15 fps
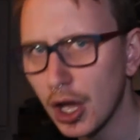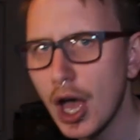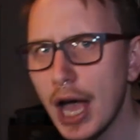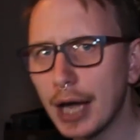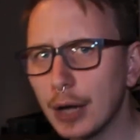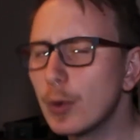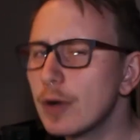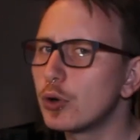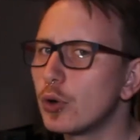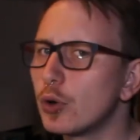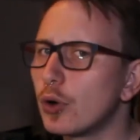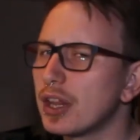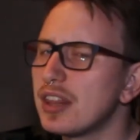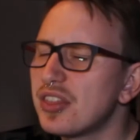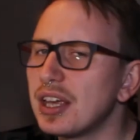and whether or not
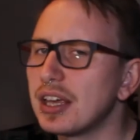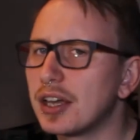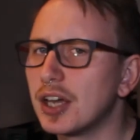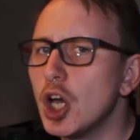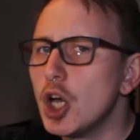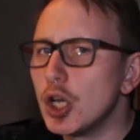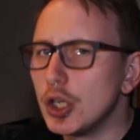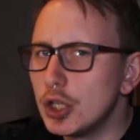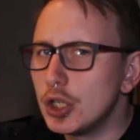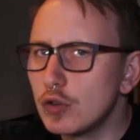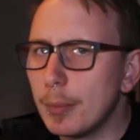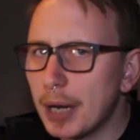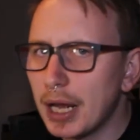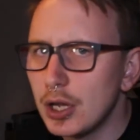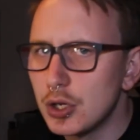they think
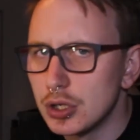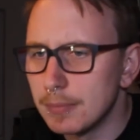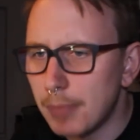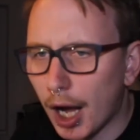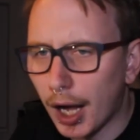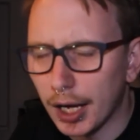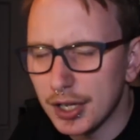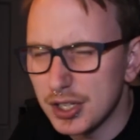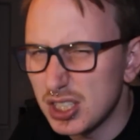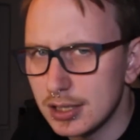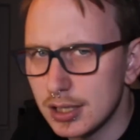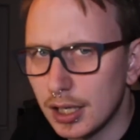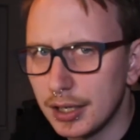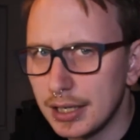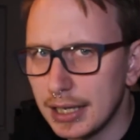discrimination and bias is a
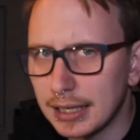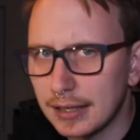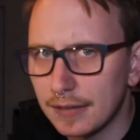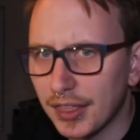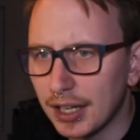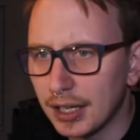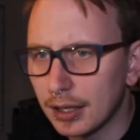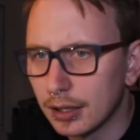negative thing.